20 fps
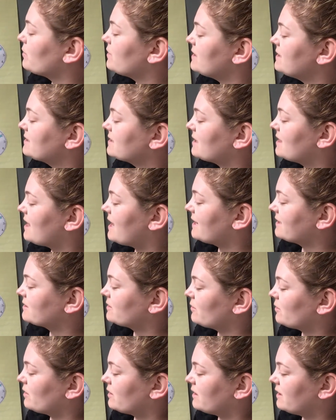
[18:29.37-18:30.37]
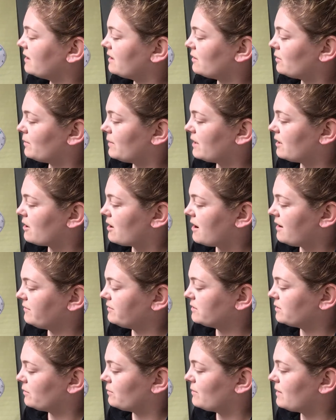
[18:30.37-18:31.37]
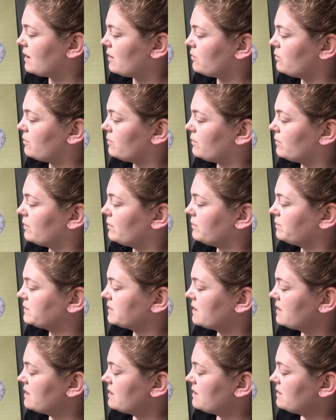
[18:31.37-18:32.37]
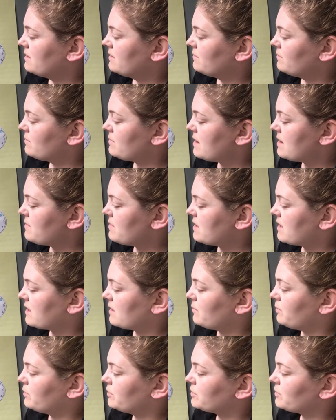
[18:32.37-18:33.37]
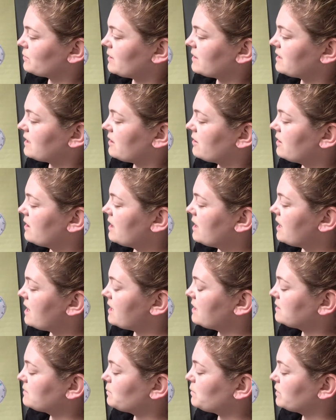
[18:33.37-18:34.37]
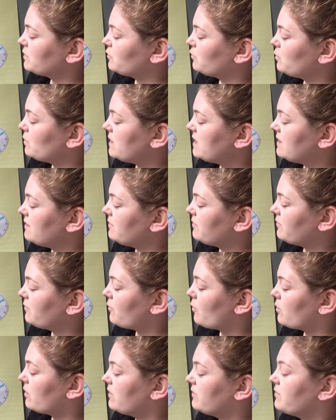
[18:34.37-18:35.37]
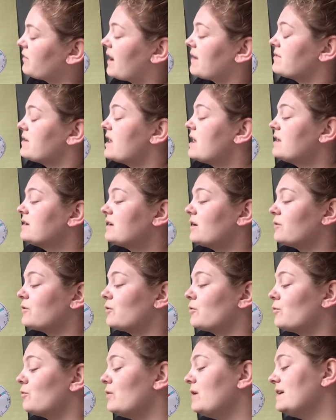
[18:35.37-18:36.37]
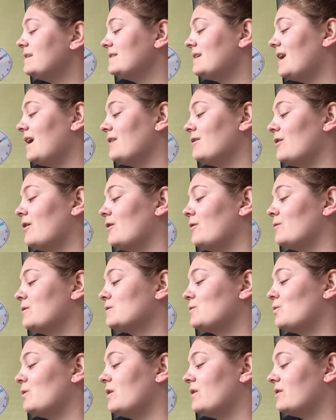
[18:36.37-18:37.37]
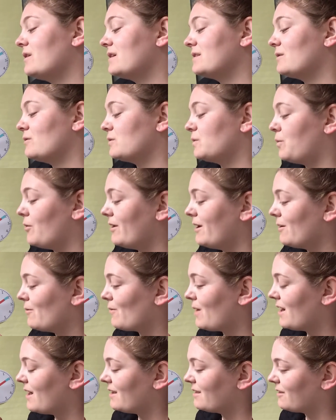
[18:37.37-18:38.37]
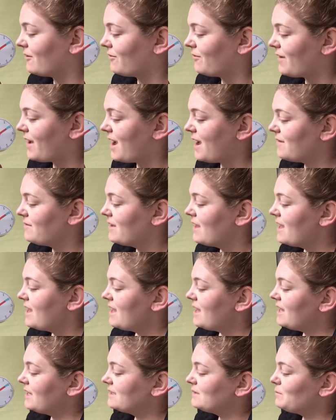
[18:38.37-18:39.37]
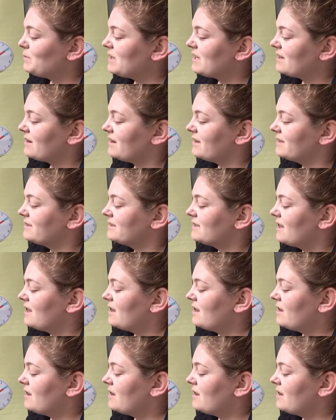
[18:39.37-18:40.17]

these clocks are a little bit off, so, whoops, maybe I got to push it right there. It's between 4 and 5. Now, the reason I thought it was weird because it was pointing right at the 5 is because